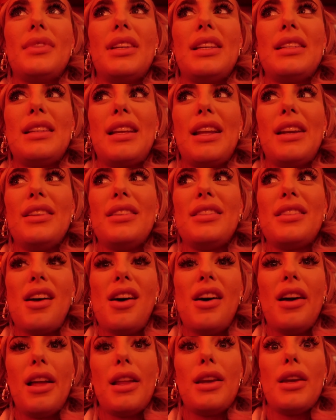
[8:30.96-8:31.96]
It's gonna
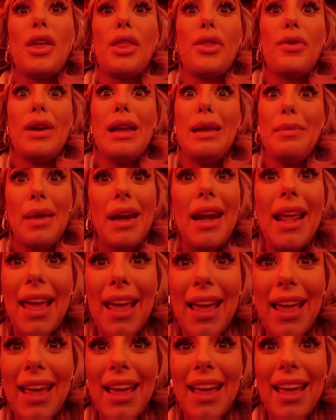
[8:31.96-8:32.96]
start in 3
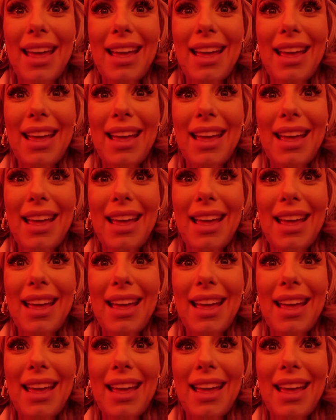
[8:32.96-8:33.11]
minutes.